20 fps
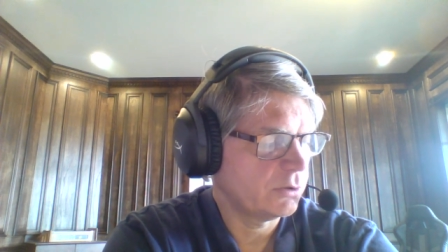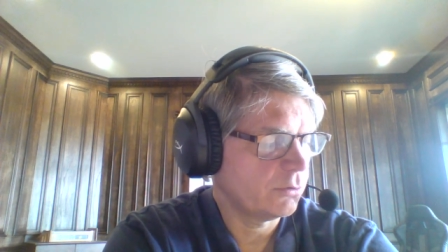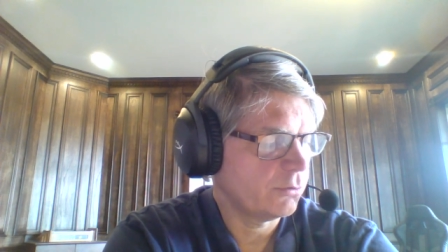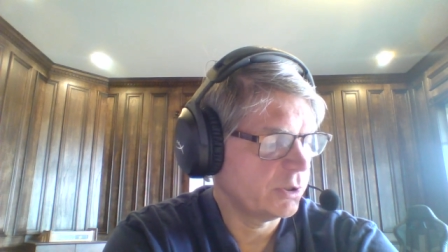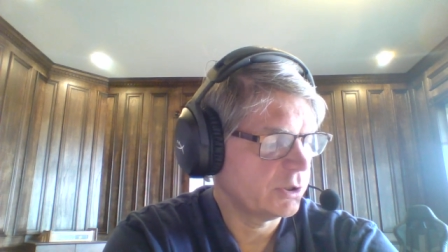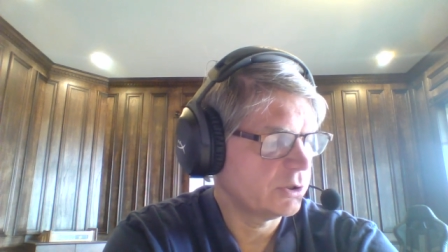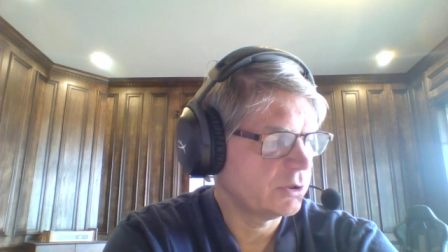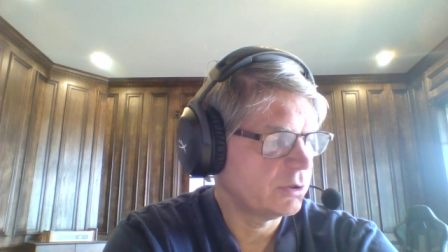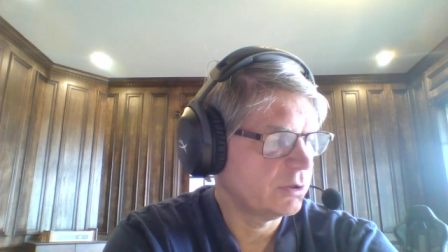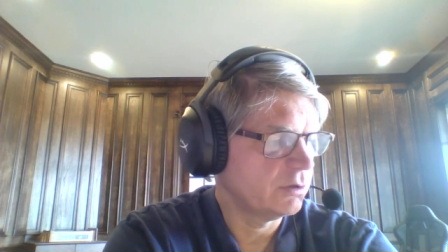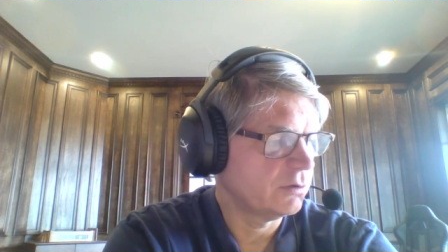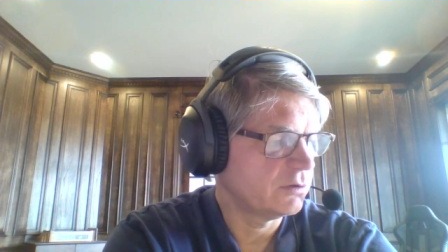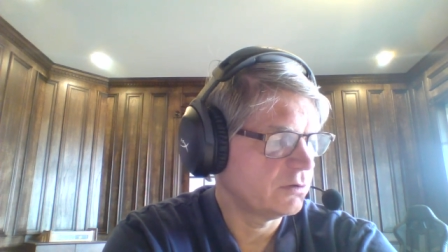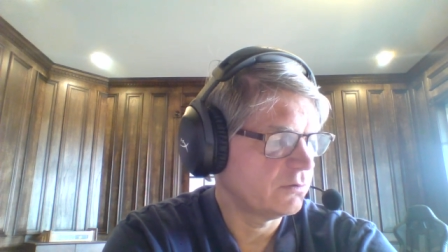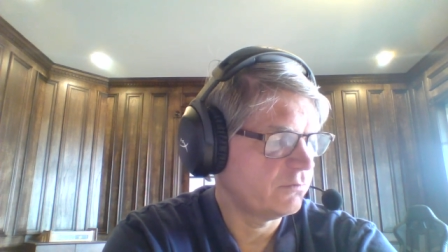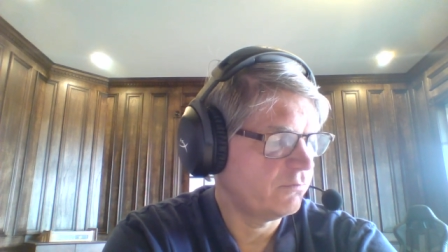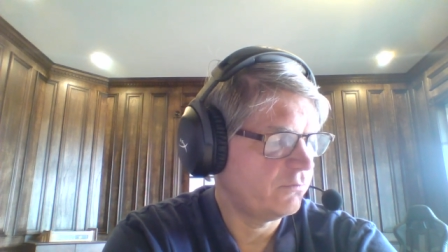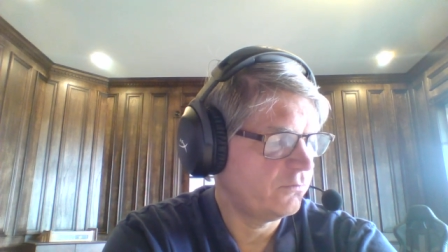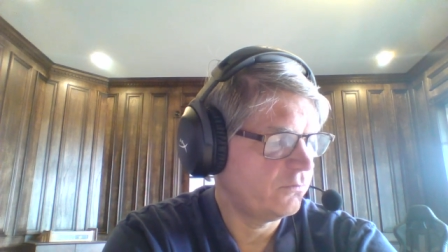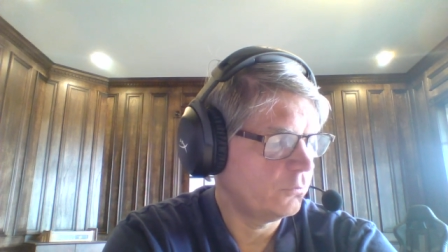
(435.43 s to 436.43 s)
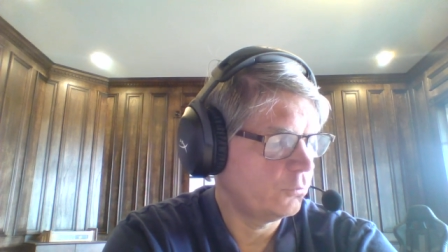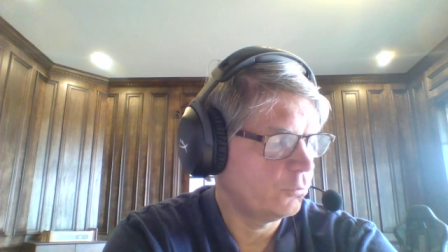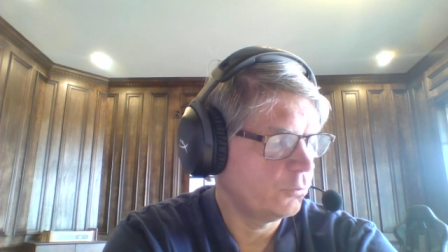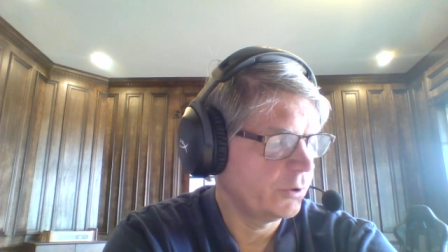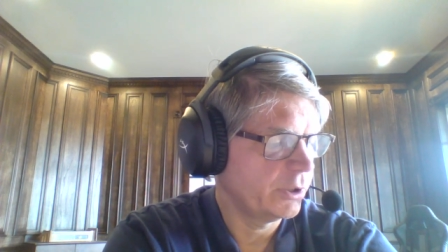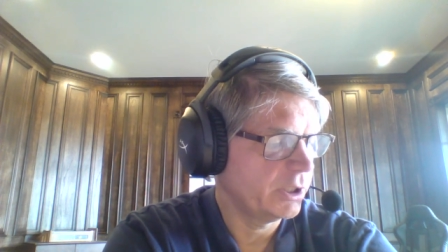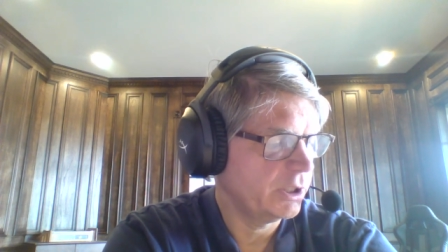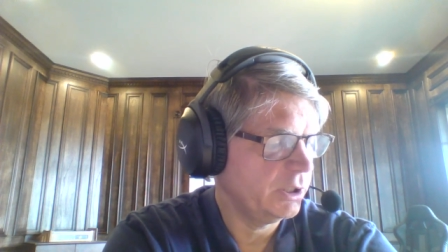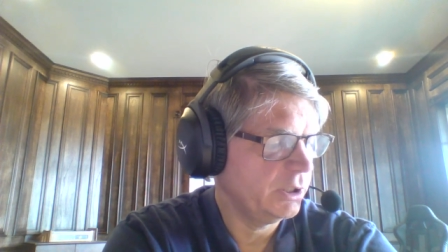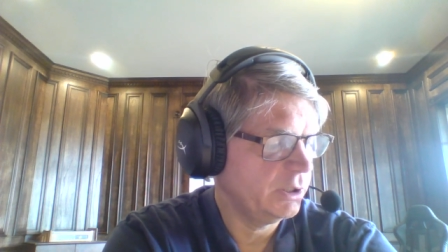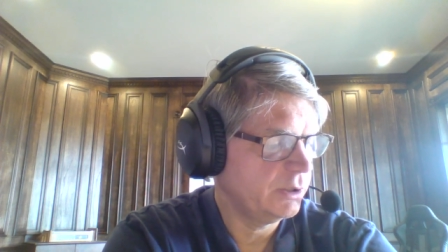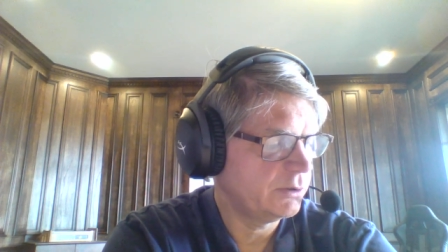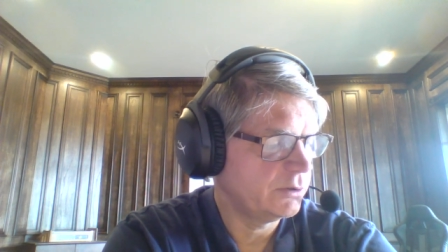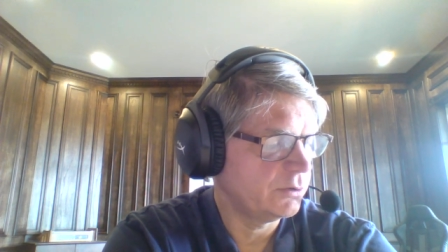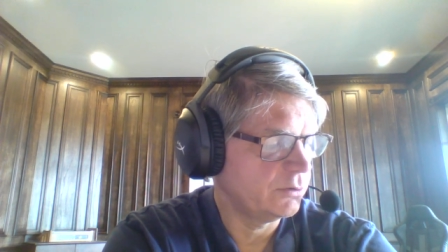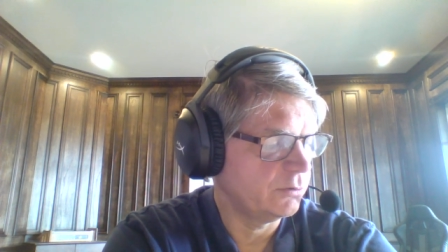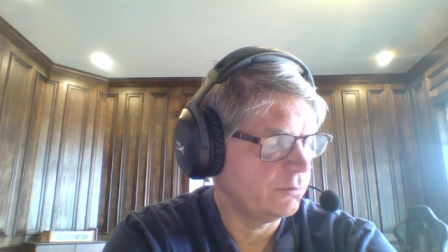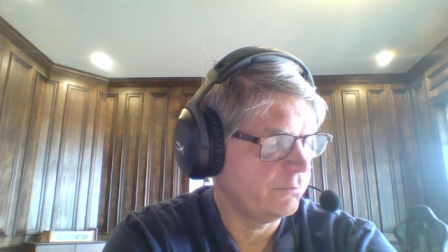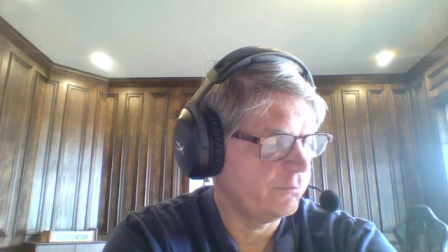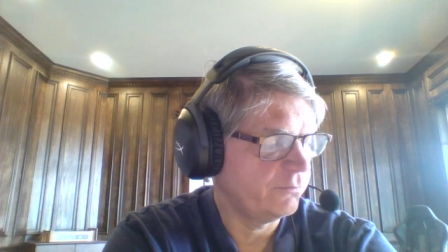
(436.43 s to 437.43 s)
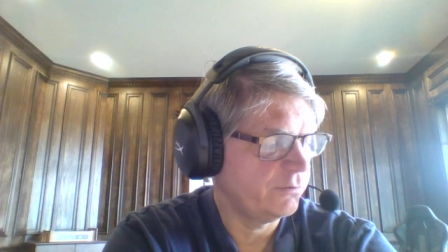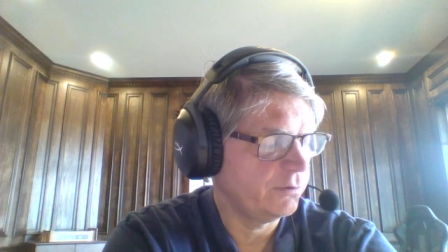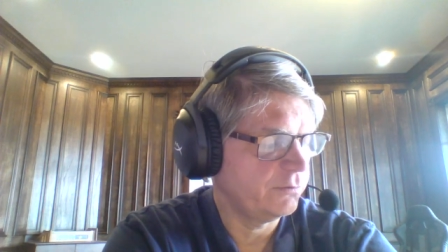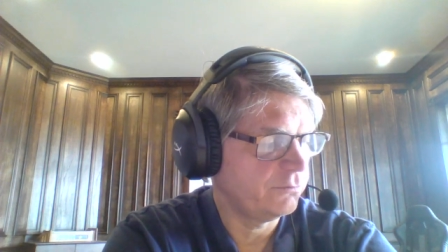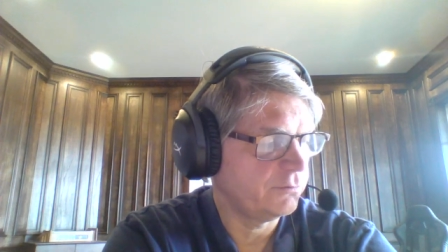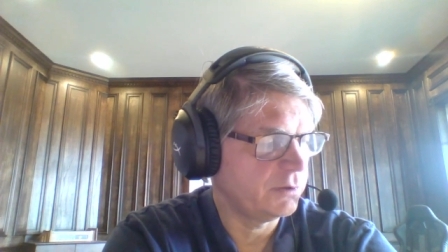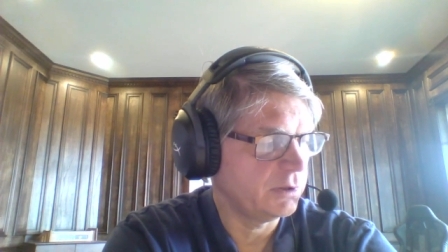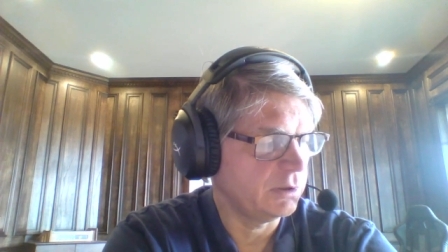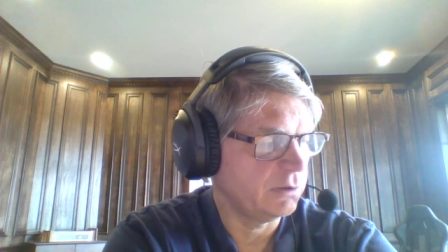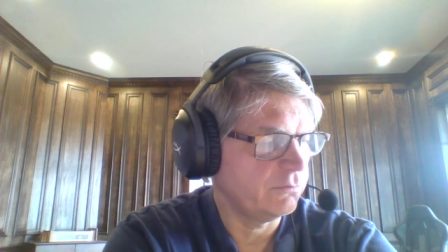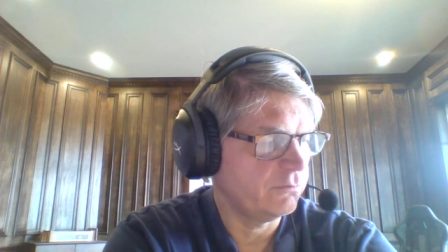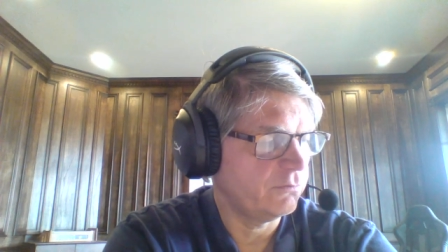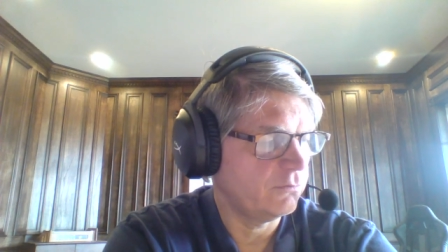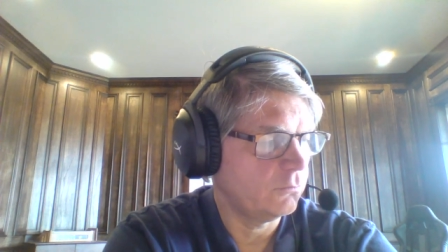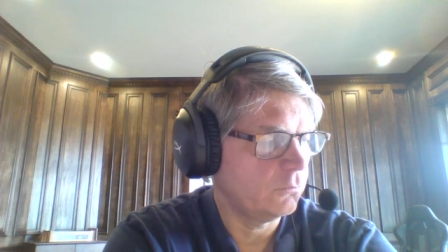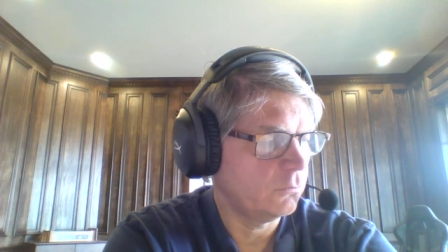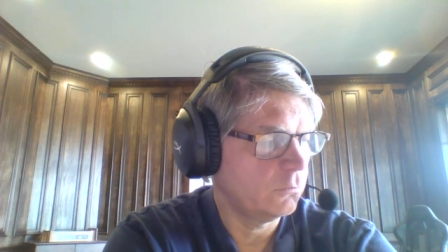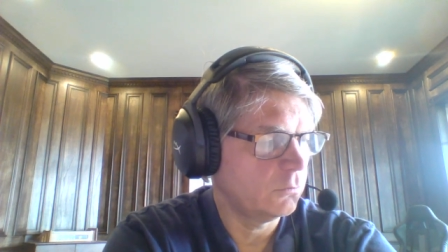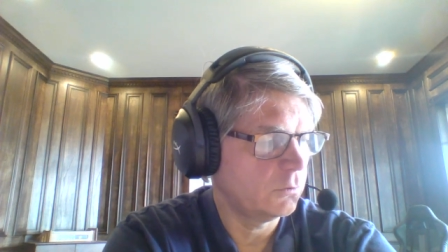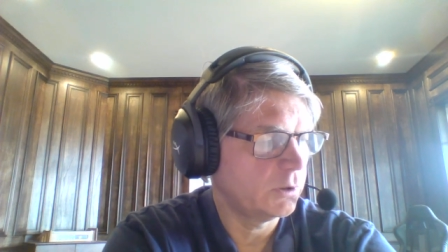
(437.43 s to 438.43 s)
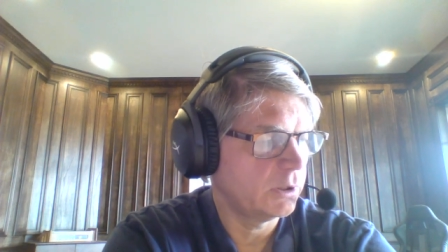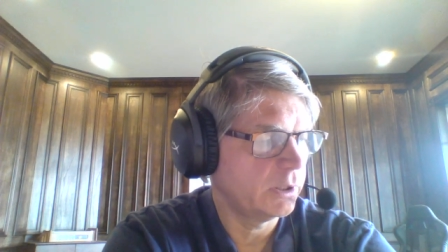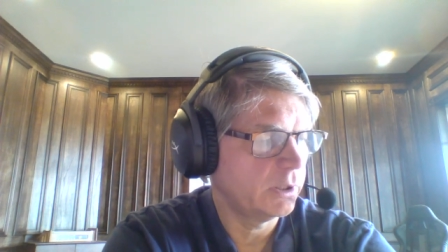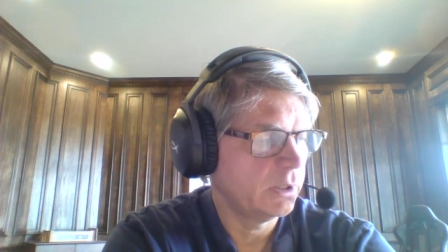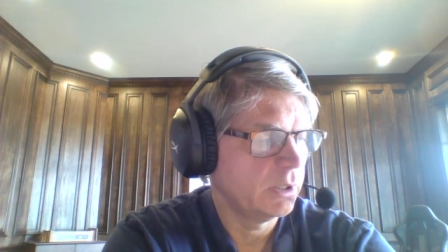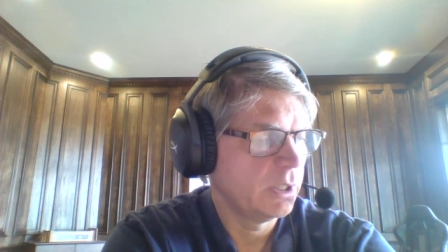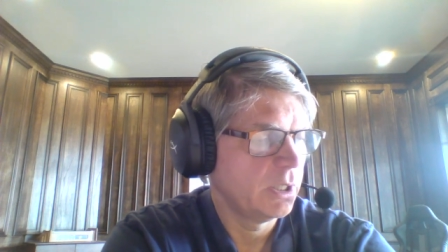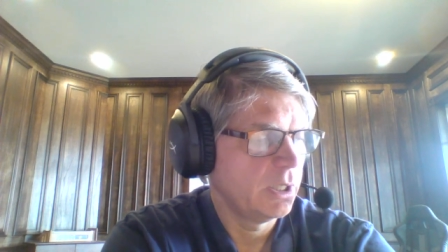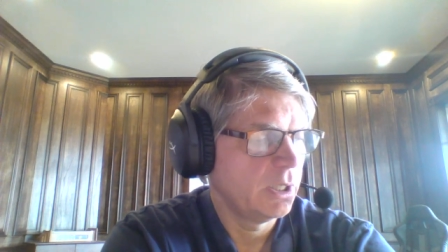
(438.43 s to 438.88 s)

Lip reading: questions 40 to 54.